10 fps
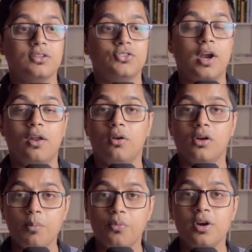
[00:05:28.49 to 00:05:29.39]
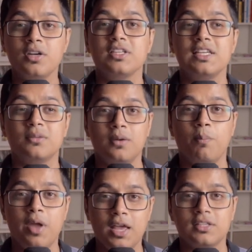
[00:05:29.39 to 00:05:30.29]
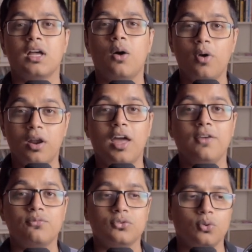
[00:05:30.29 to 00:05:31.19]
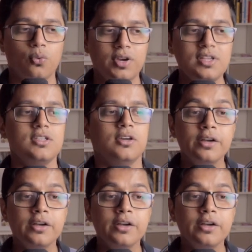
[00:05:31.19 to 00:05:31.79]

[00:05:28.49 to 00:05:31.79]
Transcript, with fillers: standalone components it makes our life so easier